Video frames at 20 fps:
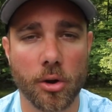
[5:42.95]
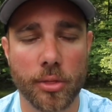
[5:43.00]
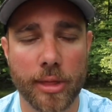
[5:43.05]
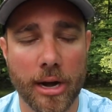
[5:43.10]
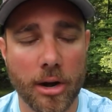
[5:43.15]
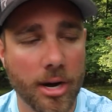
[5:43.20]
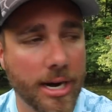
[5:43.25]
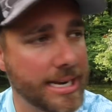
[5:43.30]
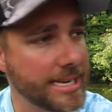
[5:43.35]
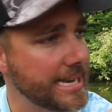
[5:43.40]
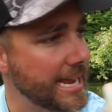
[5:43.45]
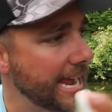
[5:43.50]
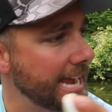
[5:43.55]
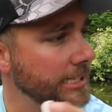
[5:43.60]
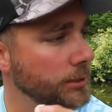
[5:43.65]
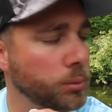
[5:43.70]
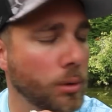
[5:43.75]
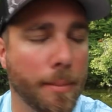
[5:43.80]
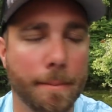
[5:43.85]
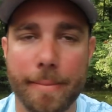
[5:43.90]
There are
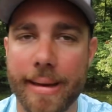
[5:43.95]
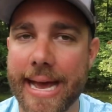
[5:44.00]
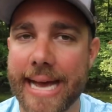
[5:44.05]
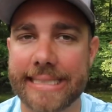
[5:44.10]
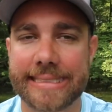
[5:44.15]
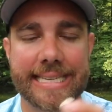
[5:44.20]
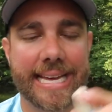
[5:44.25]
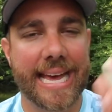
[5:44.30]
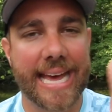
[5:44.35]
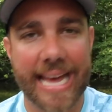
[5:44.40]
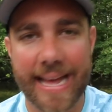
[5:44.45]
days where bass